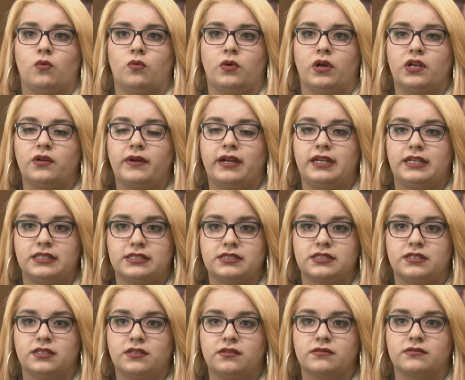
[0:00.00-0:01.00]
What do I need
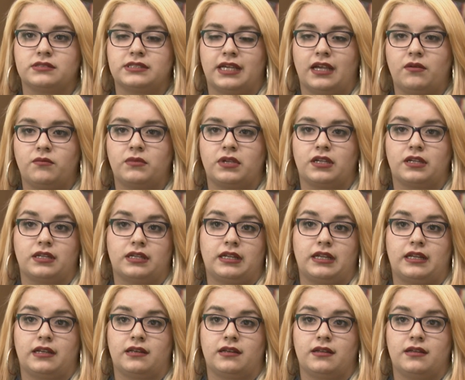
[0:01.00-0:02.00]
to know? Tell me.
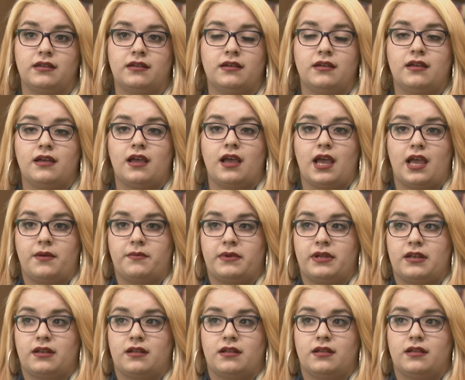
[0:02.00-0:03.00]
And I
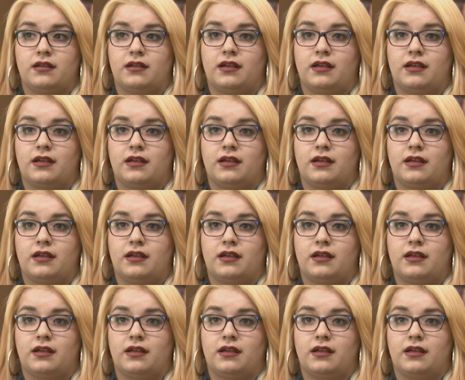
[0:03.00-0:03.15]
mean,